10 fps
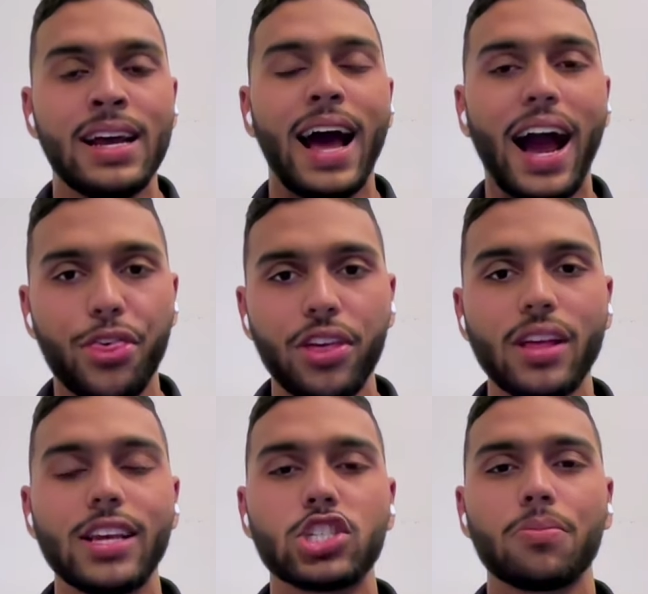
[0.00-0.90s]
I mm. think
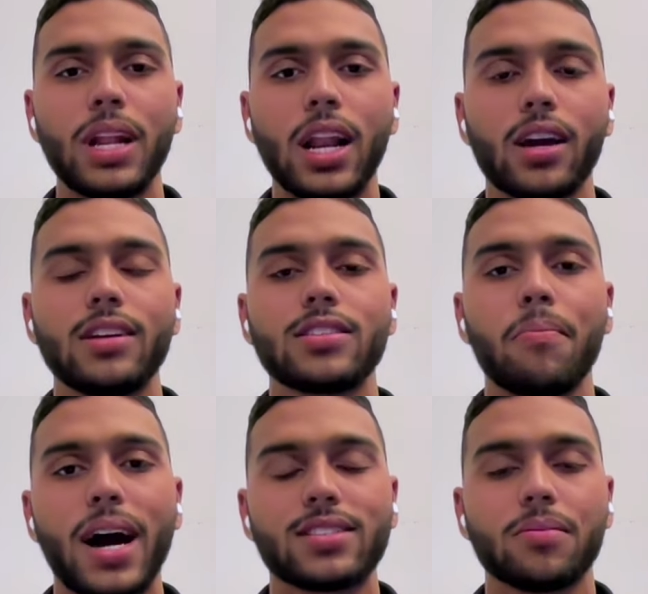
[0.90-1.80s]
they should be looking to
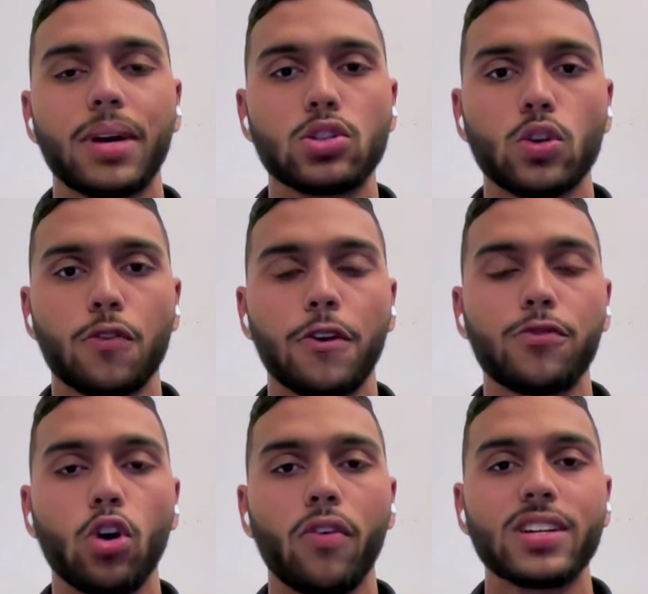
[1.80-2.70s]
maximize those 50
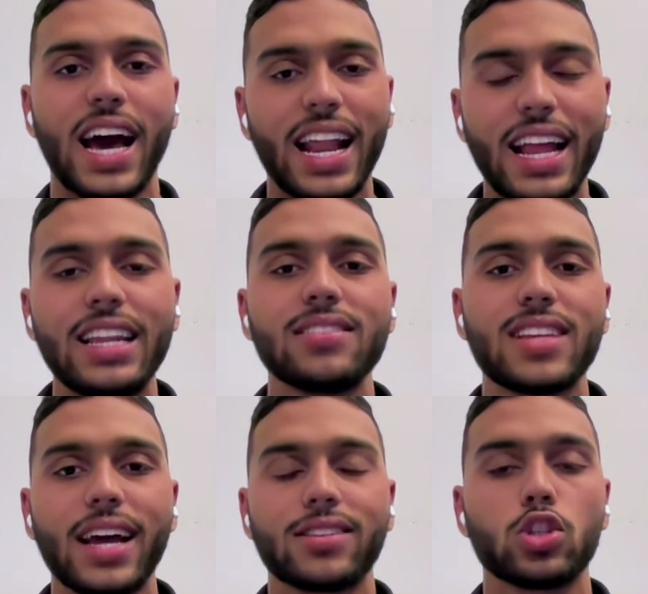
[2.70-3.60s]
overs and at least
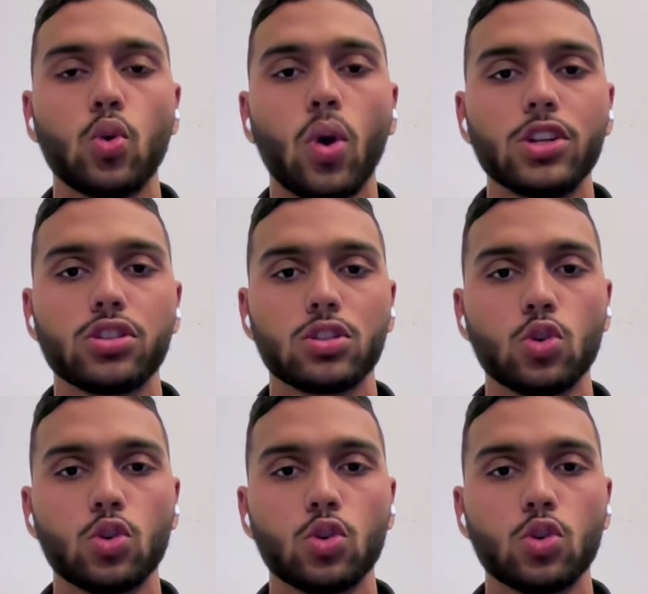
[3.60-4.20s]
get to 200,